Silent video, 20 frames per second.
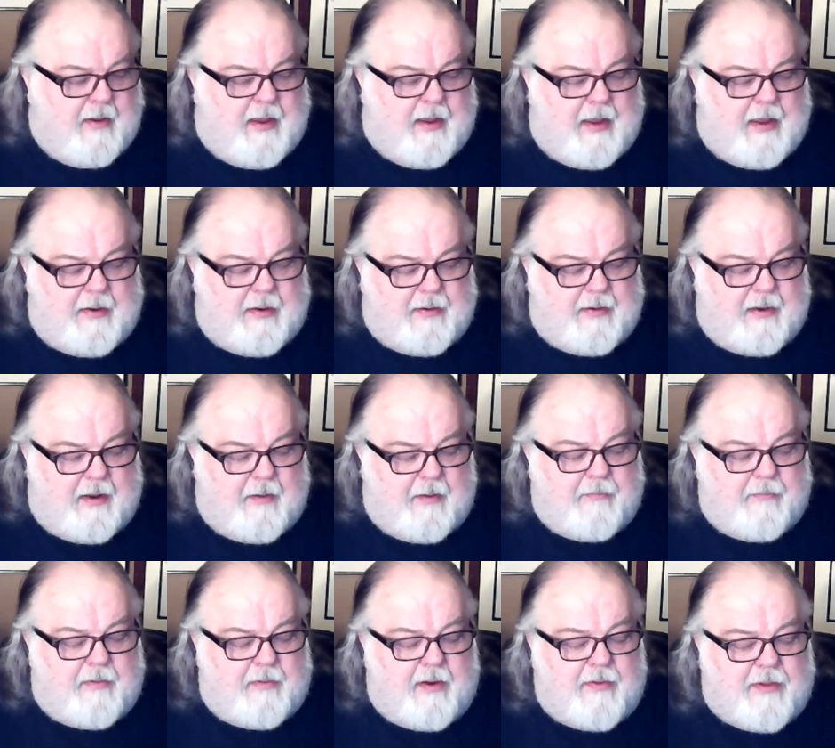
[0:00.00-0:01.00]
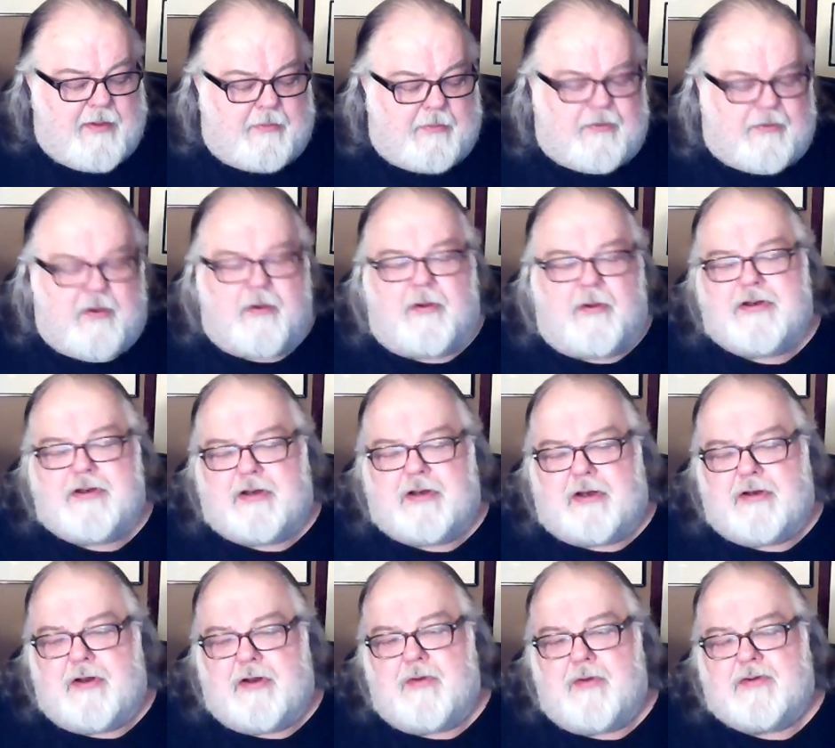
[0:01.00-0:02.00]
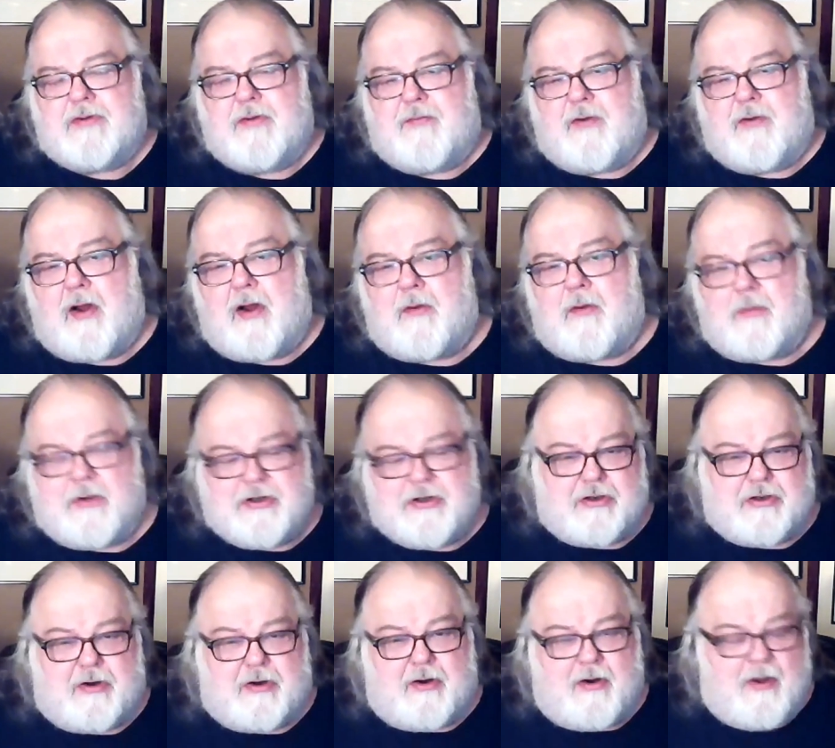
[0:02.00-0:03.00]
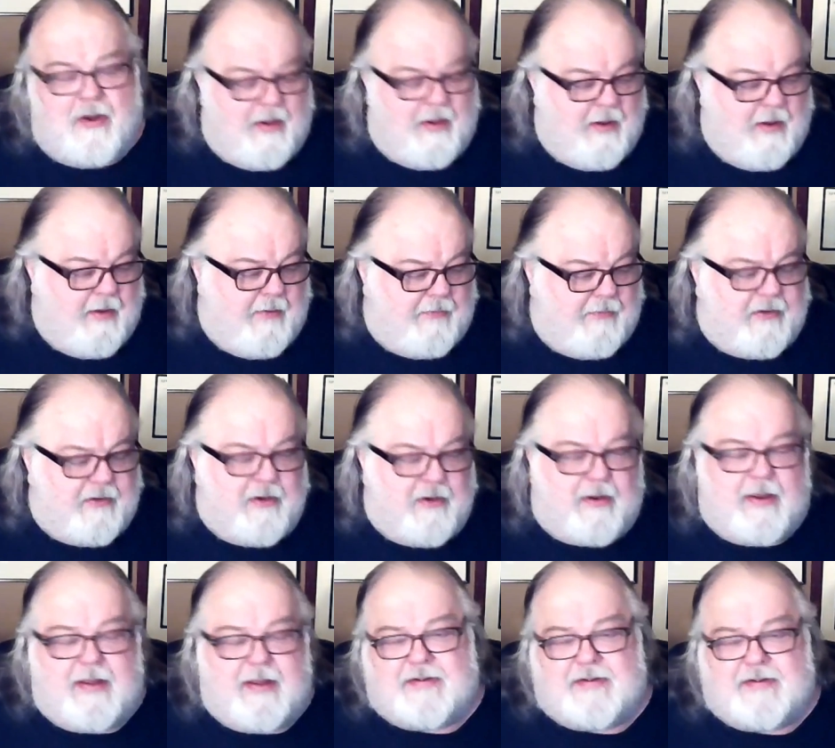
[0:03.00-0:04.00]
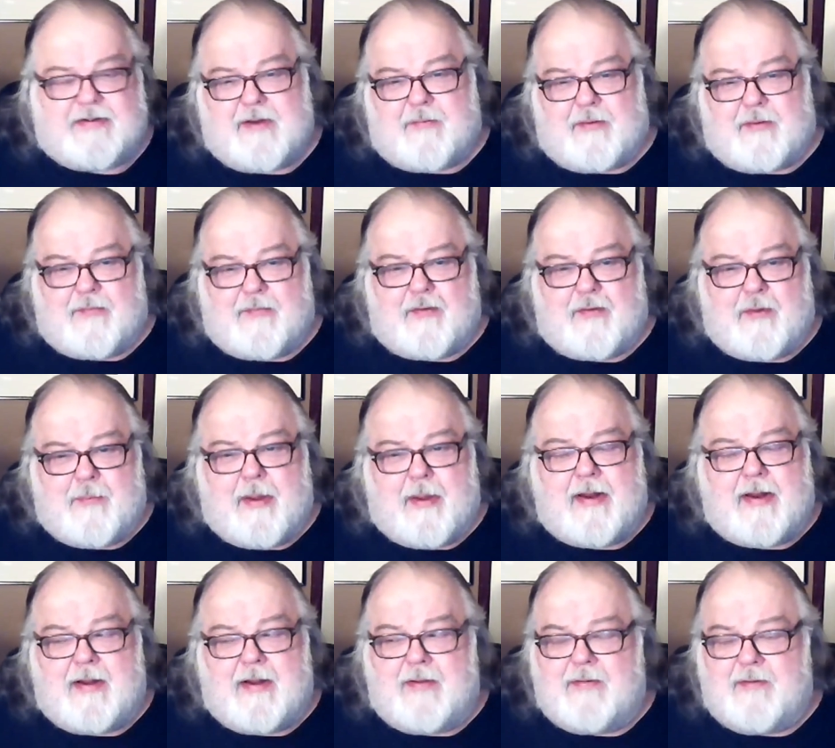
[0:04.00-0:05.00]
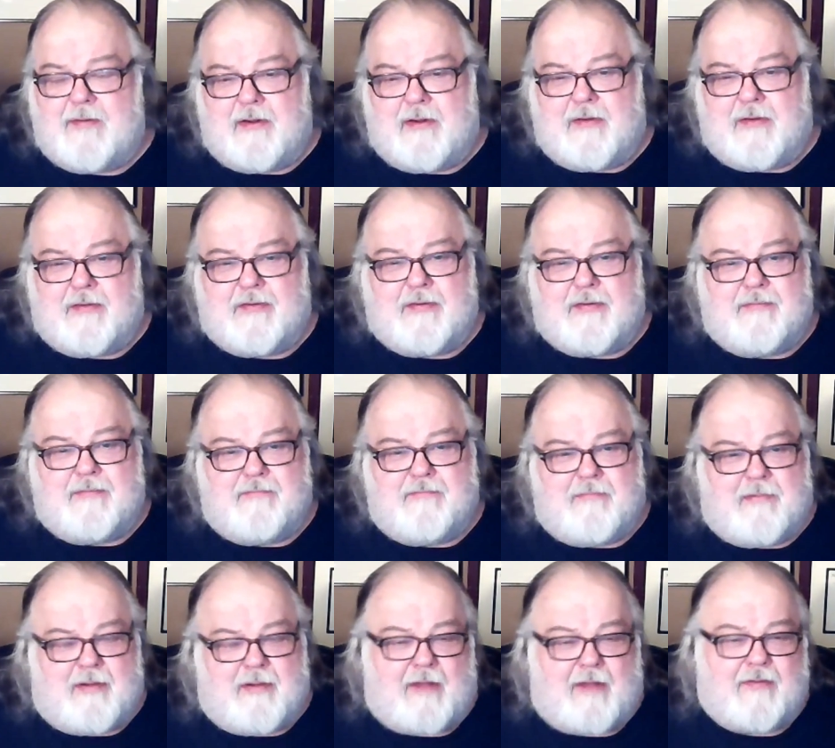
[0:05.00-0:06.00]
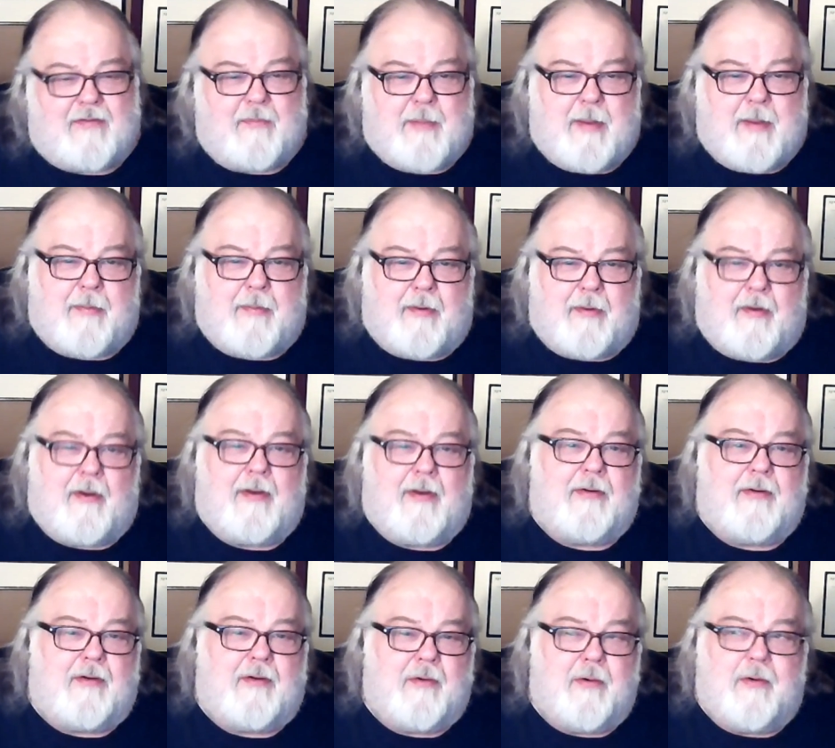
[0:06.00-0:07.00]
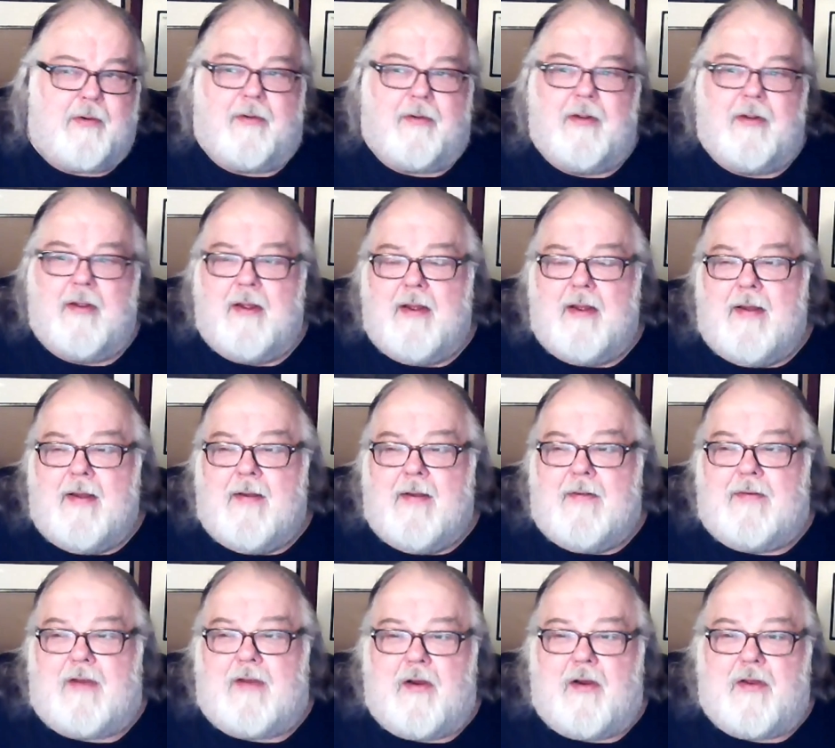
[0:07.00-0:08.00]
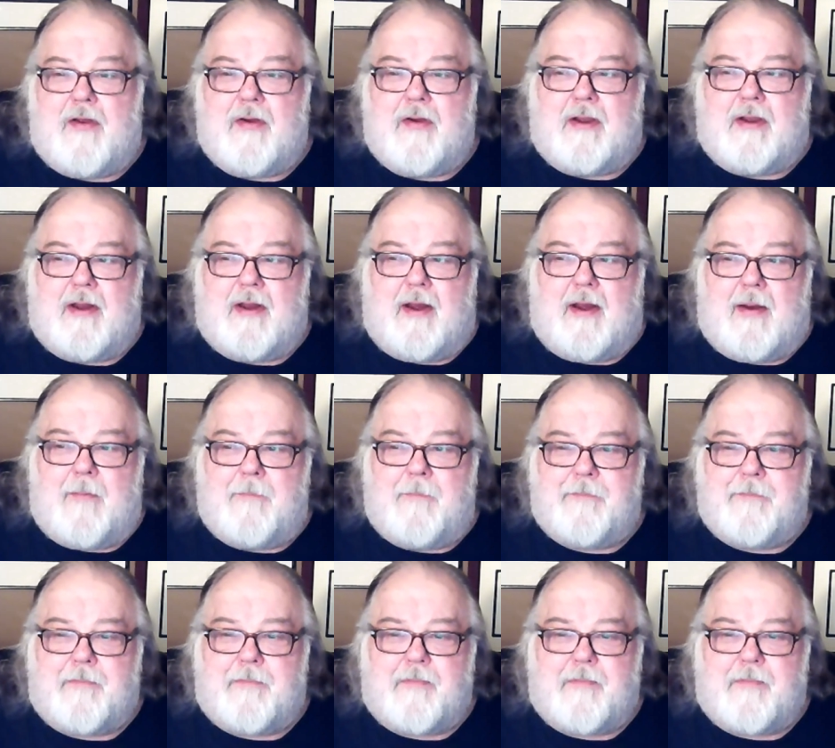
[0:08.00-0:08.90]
And um, another thing with Google that you can do is if you're not really sure, you can get several different opinions. There's lots of people on Google, so you can. Um,